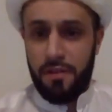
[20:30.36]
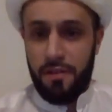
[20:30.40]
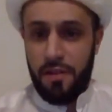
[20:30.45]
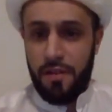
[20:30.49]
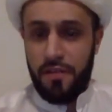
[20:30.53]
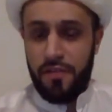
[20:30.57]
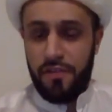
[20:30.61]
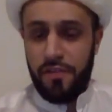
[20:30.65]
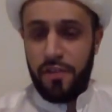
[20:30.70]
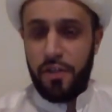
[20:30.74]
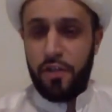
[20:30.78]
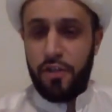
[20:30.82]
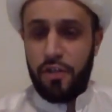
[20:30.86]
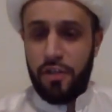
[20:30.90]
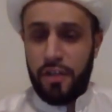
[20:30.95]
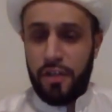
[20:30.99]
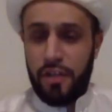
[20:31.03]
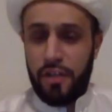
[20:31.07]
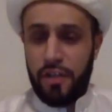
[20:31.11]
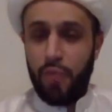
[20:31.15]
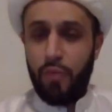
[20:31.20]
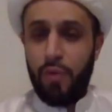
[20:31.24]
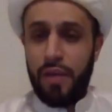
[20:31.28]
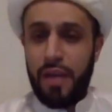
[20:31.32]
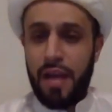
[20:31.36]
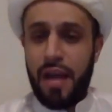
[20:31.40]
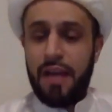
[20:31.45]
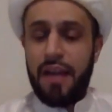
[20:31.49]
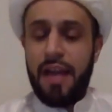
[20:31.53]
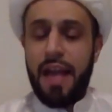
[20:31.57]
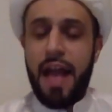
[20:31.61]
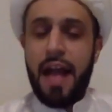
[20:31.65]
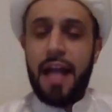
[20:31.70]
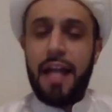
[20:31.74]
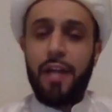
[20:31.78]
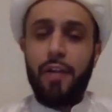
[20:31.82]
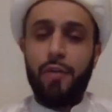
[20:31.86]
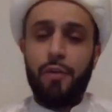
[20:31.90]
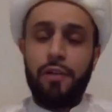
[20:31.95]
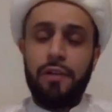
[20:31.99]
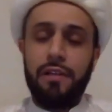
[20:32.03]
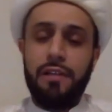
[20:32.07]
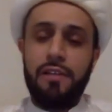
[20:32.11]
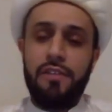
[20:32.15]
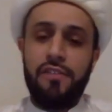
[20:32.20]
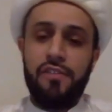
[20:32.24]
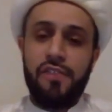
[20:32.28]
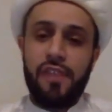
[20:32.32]
Isn't it? Can we not
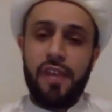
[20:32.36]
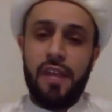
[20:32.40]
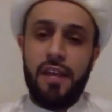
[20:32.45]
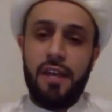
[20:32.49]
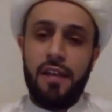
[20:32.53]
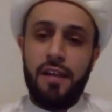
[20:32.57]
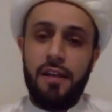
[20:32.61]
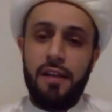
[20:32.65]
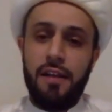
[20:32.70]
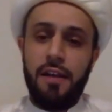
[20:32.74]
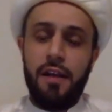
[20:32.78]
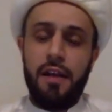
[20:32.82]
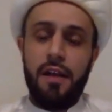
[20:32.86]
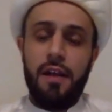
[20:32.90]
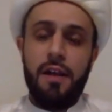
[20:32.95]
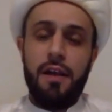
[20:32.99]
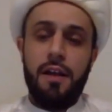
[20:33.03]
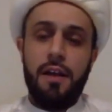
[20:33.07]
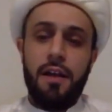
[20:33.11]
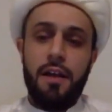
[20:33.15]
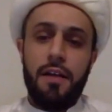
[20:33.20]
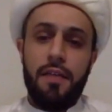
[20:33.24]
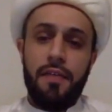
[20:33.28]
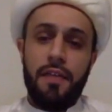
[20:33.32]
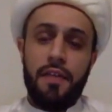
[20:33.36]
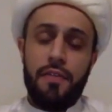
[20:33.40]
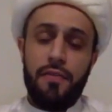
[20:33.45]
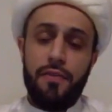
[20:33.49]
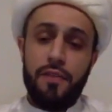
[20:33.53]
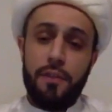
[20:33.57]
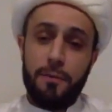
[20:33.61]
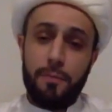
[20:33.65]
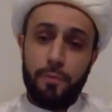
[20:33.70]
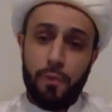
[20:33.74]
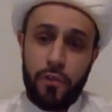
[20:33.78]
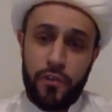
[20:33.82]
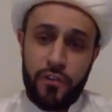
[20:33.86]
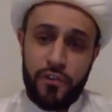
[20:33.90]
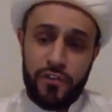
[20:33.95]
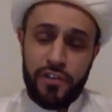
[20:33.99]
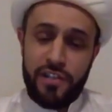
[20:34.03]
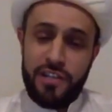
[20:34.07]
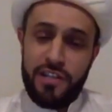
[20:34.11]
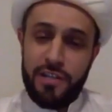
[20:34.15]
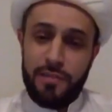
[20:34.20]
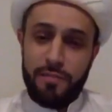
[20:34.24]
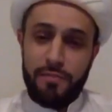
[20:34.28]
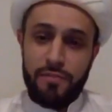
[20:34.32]
accurately say that the
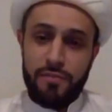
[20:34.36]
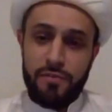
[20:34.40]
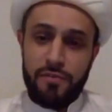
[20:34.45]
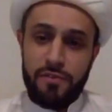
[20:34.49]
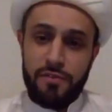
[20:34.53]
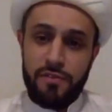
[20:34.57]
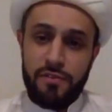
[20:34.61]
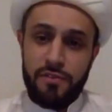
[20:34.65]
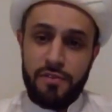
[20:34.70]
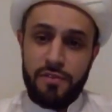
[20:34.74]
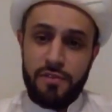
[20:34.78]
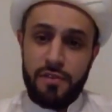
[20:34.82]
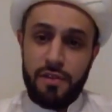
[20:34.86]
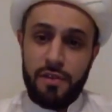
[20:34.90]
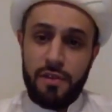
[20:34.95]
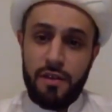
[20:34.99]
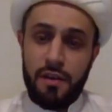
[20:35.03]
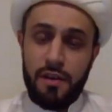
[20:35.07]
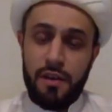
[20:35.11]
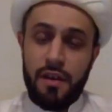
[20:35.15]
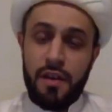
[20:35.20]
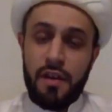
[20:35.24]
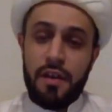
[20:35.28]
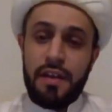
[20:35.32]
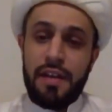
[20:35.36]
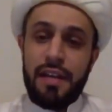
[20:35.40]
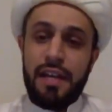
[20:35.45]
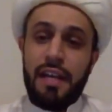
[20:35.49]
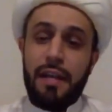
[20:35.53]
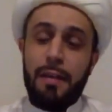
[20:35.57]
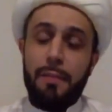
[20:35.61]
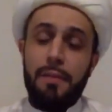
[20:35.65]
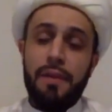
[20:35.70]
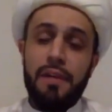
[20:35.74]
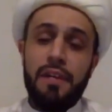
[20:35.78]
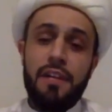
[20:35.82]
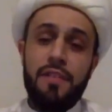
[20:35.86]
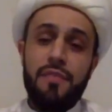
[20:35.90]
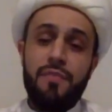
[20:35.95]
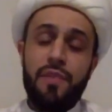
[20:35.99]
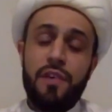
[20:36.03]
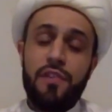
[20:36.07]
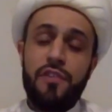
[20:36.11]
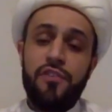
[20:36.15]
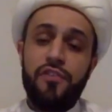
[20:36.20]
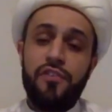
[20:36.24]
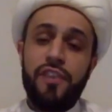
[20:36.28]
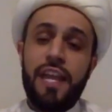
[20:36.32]
Muslims
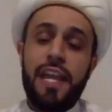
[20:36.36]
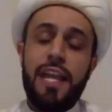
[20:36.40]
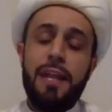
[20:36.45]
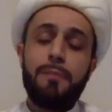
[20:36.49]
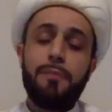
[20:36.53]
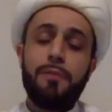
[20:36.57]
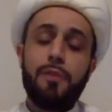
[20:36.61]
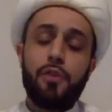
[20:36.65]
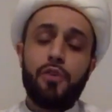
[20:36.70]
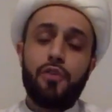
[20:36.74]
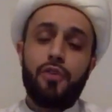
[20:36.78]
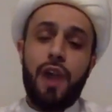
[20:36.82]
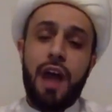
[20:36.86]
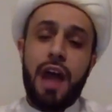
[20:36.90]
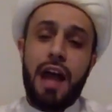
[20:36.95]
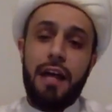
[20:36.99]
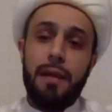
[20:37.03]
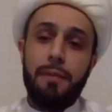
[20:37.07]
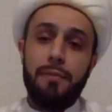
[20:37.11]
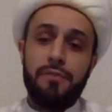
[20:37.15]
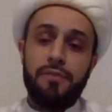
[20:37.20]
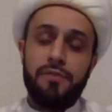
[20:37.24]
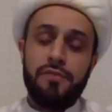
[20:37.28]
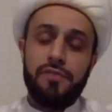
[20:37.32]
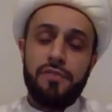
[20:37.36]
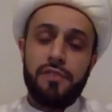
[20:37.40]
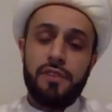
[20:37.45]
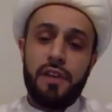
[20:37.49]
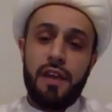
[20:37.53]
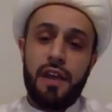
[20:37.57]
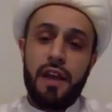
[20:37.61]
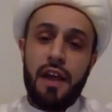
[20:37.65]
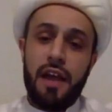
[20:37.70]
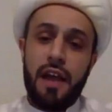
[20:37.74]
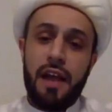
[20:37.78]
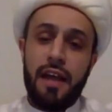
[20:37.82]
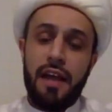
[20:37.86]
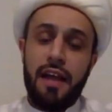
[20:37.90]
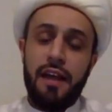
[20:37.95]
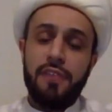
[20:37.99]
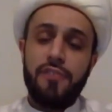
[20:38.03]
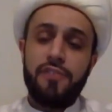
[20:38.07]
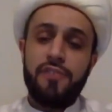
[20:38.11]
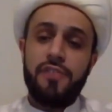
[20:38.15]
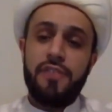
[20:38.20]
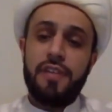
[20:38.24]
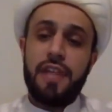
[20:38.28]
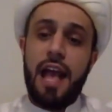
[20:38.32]
committed the same crimes
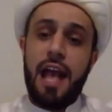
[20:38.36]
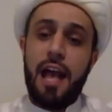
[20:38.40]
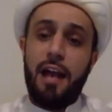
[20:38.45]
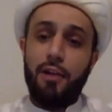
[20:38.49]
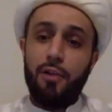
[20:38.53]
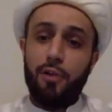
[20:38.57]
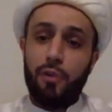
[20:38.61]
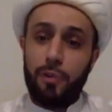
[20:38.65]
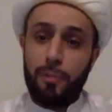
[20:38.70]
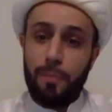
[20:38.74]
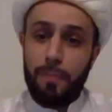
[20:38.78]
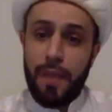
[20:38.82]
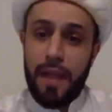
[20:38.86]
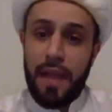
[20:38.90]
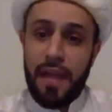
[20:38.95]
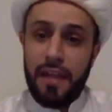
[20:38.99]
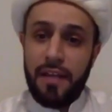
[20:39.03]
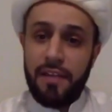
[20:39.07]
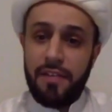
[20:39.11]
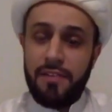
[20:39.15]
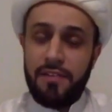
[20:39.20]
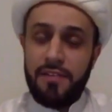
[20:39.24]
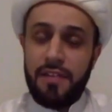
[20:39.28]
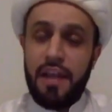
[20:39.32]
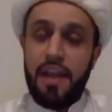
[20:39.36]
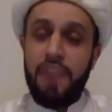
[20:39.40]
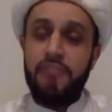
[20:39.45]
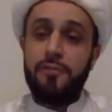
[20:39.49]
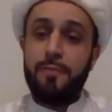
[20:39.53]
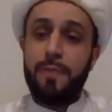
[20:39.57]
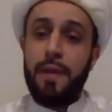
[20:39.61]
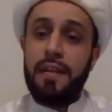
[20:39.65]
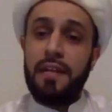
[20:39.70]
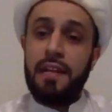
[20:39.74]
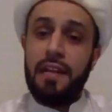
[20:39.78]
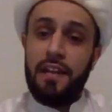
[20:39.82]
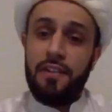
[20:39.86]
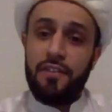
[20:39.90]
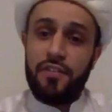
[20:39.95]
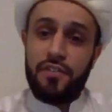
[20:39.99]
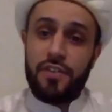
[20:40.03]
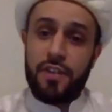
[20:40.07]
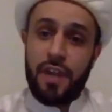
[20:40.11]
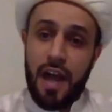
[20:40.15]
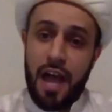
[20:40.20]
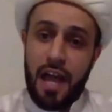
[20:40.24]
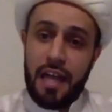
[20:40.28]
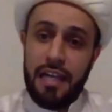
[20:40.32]
against the Ahlul Bayt as Bani
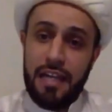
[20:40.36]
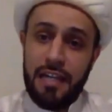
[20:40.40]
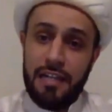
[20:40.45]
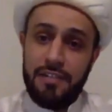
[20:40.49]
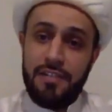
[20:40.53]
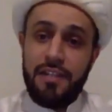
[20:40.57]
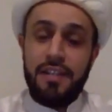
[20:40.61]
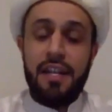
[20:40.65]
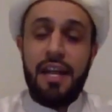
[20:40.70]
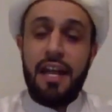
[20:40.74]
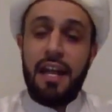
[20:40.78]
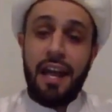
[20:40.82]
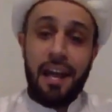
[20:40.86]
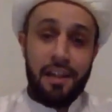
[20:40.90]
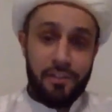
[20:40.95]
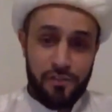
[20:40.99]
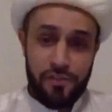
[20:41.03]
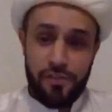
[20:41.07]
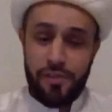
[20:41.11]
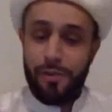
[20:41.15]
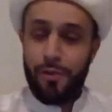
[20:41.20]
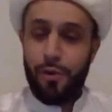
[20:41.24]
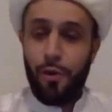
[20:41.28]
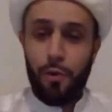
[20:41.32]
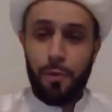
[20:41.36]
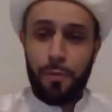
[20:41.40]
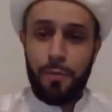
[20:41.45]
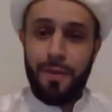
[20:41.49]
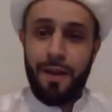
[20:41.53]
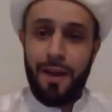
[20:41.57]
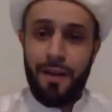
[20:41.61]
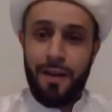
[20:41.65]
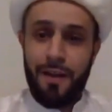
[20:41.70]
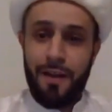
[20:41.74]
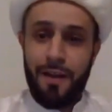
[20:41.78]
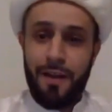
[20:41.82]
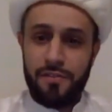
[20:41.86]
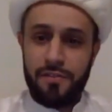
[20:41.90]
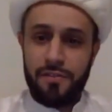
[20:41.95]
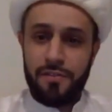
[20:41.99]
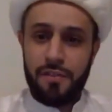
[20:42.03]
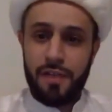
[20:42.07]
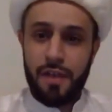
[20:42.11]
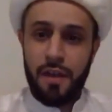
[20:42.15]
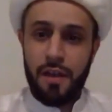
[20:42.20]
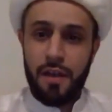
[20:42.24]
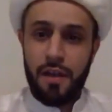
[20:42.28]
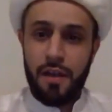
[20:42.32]
Israel did against their own
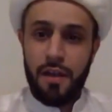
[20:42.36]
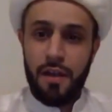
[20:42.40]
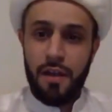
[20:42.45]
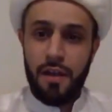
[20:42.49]
prophets?